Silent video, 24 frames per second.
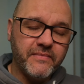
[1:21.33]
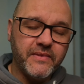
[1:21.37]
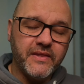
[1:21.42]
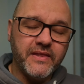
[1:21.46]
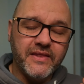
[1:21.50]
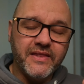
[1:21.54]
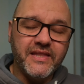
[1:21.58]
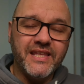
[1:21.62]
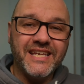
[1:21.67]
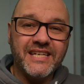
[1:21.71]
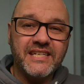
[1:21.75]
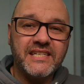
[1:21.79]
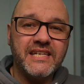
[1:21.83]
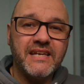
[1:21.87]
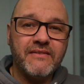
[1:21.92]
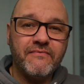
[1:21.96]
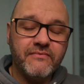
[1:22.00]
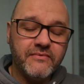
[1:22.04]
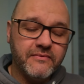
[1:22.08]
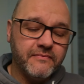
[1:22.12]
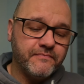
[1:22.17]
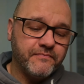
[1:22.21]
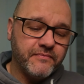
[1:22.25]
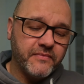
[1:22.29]

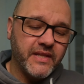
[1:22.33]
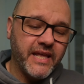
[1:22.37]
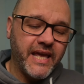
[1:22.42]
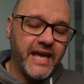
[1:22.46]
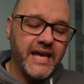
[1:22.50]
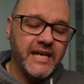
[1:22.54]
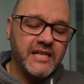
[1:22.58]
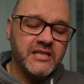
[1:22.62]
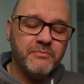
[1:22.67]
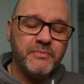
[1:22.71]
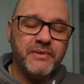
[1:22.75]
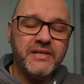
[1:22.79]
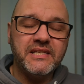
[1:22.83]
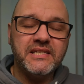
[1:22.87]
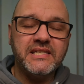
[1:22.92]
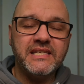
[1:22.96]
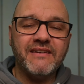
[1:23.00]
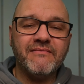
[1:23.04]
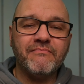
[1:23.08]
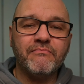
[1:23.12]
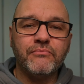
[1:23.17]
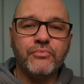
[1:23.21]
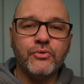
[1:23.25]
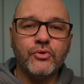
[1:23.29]
the Expeed
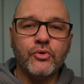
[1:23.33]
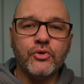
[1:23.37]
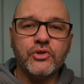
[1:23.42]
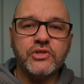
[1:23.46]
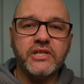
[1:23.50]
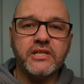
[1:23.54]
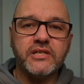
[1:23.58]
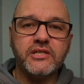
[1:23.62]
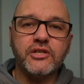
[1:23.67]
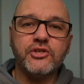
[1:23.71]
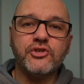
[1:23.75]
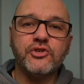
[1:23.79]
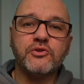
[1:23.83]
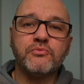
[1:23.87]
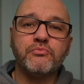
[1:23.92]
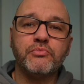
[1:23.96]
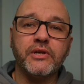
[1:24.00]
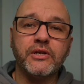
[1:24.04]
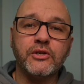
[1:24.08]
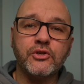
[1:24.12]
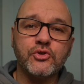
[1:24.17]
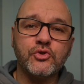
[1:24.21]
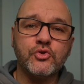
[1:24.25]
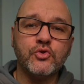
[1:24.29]
7 processor just
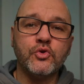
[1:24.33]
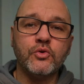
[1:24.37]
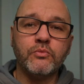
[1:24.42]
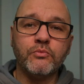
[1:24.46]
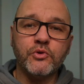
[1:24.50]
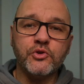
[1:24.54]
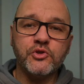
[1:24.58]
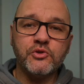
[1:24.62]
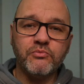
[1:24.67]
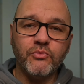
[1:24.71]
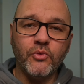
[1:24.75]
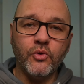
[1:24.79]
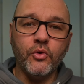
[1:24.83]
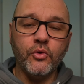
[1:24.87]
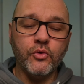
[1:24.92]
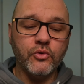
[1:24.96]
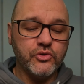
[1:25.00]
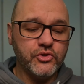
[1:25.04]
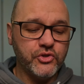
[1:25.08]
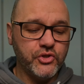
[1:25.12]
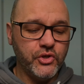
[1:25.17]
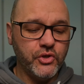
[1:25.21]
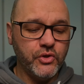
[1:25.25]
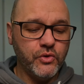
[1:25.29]
brings so much more
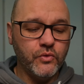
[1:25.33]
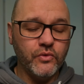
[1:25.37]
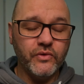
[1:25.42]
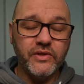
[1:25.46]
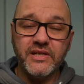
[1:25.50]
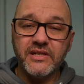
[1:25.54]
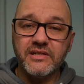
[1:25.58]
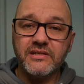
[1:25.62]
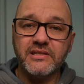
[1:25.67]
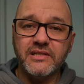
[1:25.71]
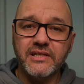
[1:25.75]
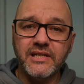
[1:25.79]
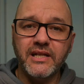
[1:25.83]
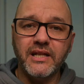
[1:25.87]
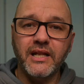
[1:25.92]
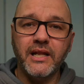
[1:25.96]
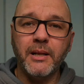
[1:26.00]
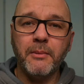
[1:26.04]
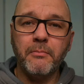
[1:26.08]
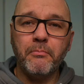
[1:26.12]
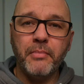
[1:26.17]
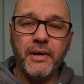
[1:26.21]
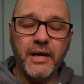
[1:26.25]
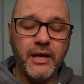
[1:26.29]
to this
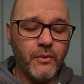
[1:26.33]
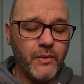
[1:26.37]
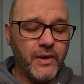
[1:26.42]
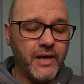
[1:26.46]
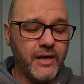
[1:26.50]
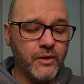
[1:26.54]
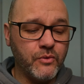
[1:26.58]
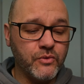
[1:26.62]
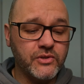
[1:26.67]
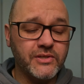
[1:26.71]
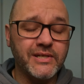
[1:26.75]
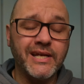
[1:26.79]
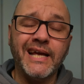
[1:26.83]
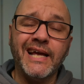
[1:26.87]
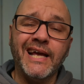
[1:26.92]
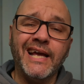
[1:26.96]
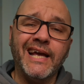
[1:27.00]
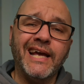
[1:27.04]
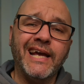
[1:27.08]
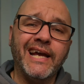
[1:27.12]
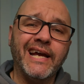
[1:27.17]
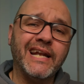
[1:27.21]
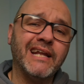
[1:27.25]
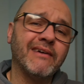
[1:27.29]
little powerhouse.
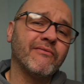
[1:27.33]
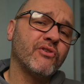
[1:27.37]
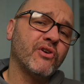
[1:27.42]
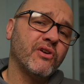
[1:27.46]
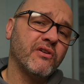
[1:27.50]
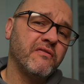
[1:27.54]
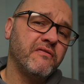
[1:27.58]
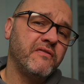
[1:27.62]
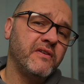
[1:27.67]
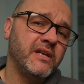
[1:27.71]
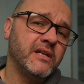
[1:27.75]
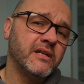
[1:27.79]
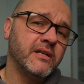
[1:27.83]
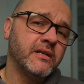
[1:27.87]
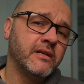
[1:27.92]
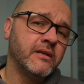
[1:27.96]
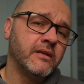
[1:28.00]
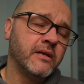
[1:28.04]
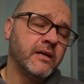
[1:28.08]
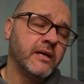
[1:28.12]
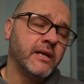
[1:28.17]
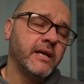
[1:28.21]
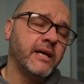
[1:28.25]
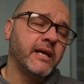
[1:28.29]
And I've got a feeling
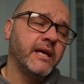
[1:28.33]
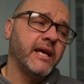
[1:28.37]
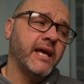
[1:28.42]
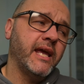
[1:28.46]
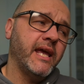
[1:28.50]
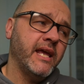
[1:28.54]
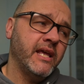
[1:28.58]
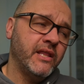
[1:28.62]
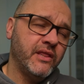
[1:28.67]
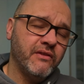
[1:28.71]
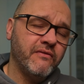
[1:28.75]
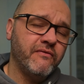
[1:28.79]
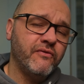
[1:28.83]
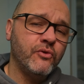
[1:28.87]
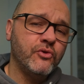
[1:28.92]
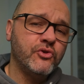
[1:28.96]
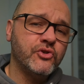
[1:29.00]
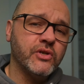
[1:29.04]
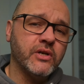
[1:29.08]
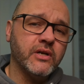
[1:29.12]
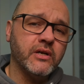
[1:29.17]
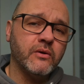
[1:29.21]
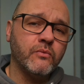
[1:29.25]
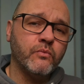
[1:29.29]
in the
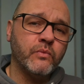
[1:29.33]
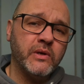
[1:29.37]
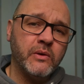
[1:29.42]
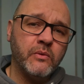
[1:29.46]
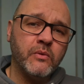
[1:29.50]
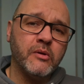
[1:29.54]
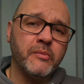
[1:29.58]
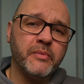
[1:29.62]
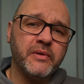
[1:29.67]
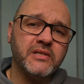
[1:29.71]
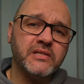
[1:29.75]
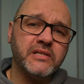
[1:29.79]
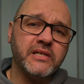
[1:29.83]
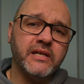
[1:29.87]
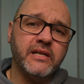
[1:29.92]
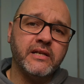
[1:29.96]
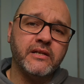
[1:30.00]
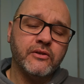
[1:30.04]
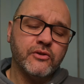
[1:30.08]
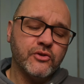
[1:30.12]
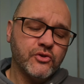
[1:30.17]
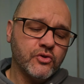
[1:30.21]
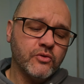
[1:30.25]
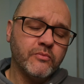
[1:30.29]
future we will be
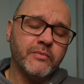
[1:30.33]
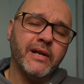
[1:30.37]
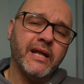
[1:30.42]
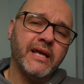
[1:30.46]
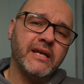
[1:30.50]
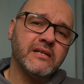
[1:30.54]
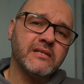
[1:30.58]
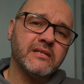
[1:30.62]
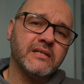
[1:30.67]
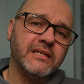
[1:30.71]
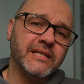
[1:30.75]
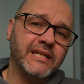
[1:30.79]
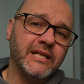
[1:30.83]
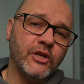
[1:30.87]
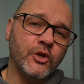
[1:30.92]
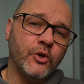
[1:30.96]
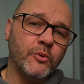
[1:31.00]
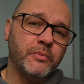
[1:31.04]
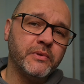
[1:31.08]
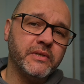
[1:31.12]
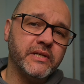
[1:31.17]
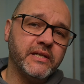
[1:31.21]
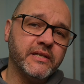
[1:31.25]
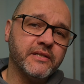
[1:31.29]
seeing some nice little
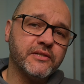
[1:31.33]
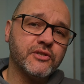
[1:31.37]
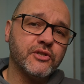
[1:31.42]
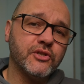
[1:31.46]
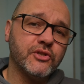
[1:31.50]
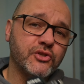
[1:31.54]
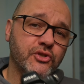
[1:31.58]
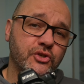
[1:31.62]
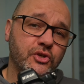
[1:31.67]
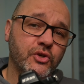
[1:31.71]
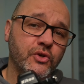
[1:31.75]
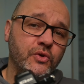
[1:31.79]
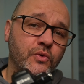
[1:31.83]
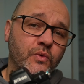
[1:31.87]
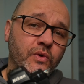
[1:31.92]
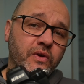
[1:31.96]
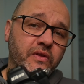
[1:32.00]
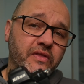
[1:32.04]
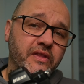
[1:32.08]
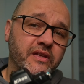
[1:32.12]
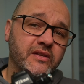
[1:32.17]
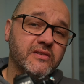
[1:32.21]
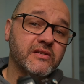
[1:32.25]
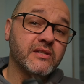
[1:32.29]
updates to
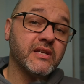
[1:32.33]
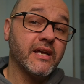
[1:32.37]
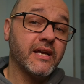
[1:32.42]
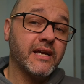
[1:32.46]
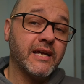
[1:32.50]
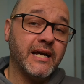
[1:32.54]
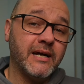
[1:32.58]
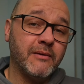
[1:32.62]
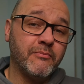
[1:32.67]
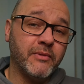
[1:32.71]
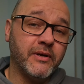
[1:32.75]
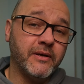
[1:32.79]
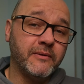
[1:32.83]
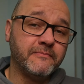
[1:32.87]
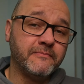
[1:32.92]
this camera.